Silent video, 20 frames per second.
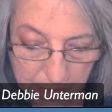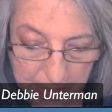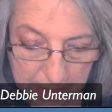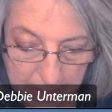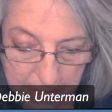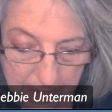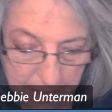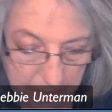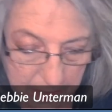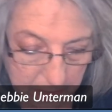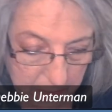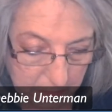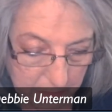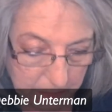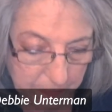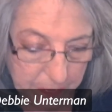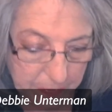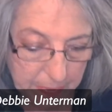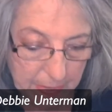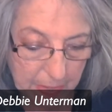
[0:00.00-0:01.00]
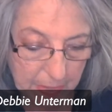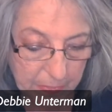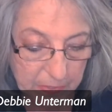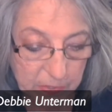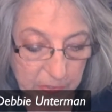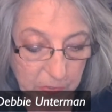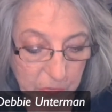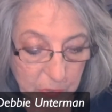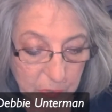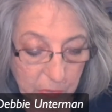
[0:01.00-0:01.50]
unique, and
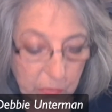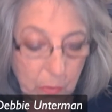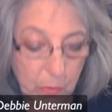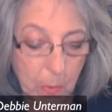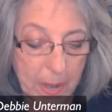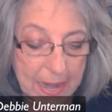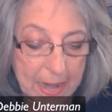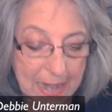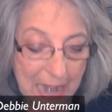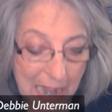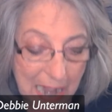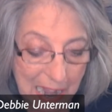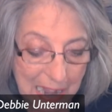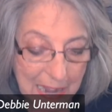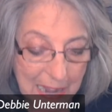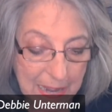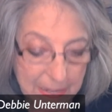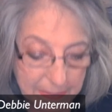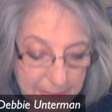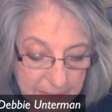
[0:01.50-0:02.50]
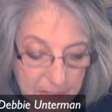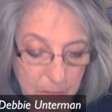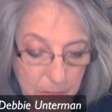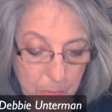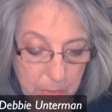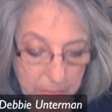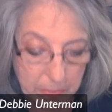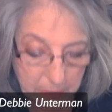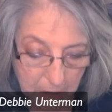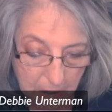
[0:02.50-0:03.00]
this is just the way I
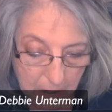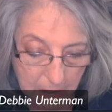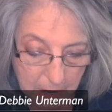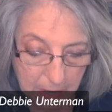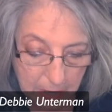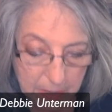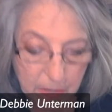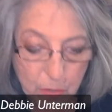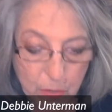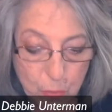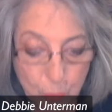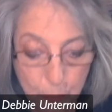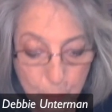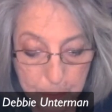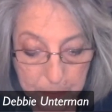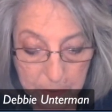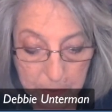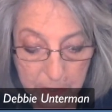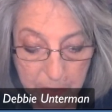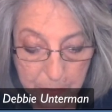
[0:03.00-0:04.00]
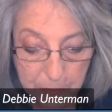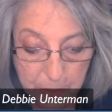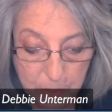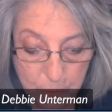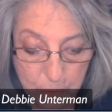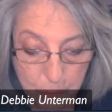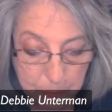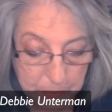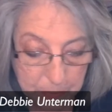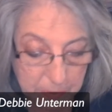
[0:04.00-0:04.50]
deal with God. You believe
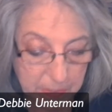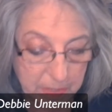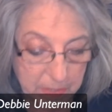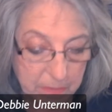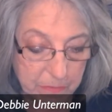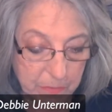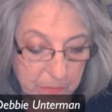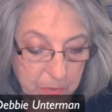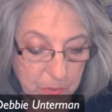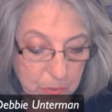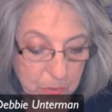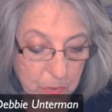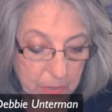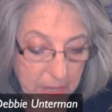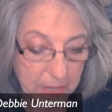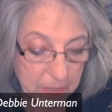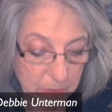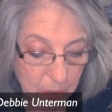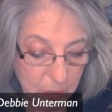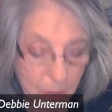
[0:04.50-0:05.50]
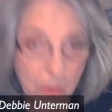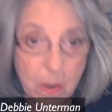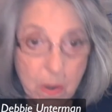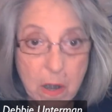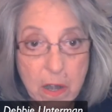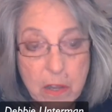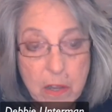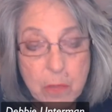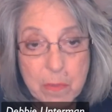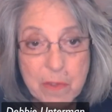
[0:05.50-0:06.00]
what you believe. You'll get no
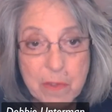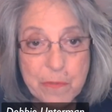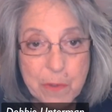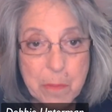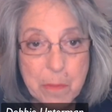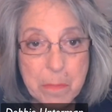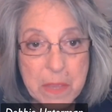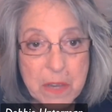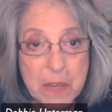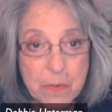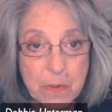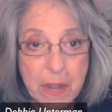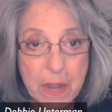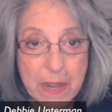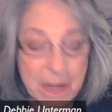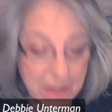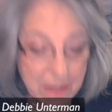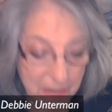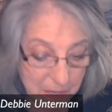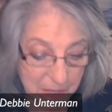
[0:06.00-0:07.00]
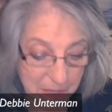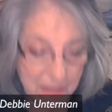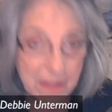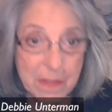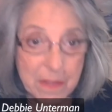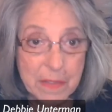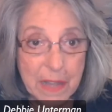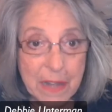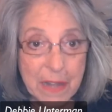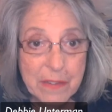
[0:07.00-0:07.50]
argument from me, right?
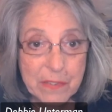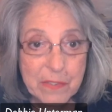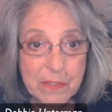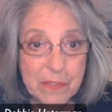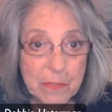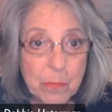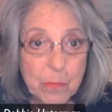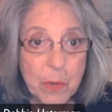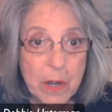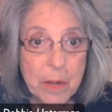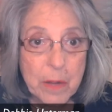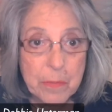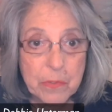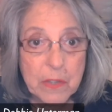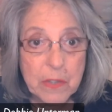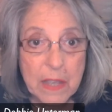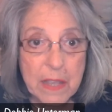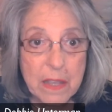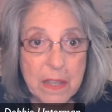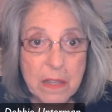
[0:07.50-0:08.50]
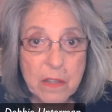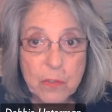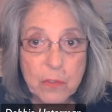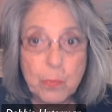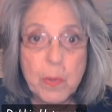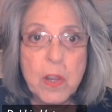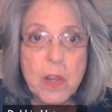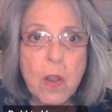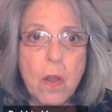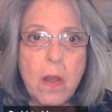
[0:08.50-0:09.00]
That's what I'm saying,
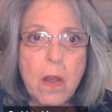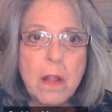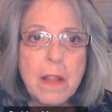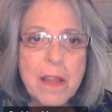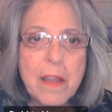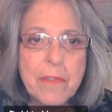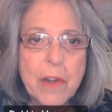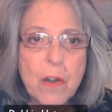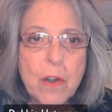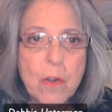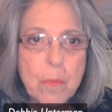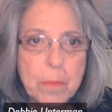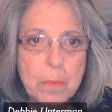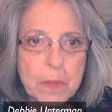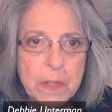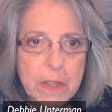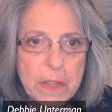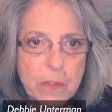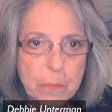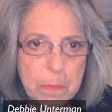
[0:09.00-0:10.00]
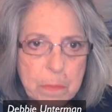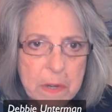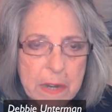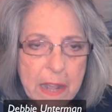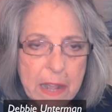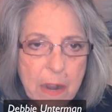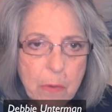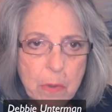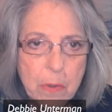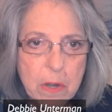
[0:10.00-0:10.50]
is we all have our own beliefs, but
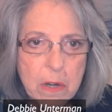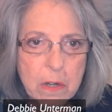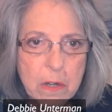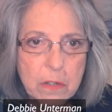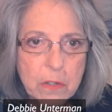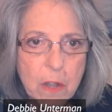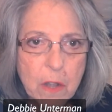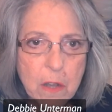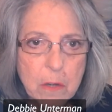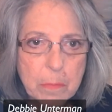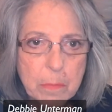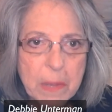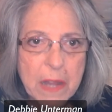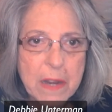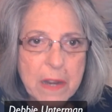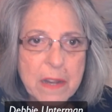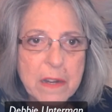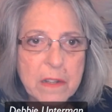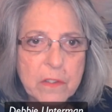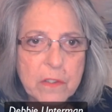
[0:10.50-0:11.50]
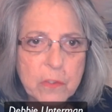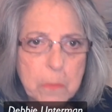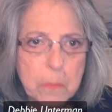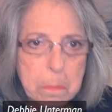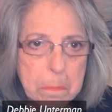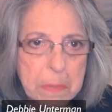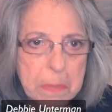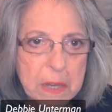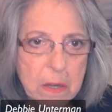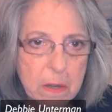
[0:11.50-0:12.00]
now we're going to talk about an
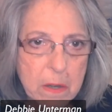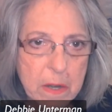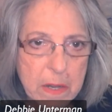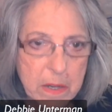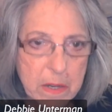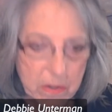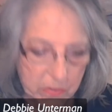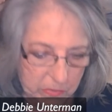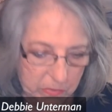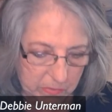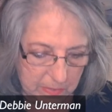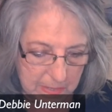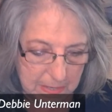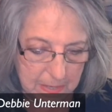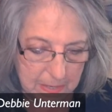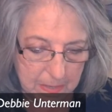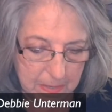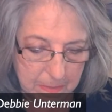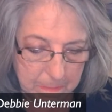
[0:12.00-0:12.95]
experience.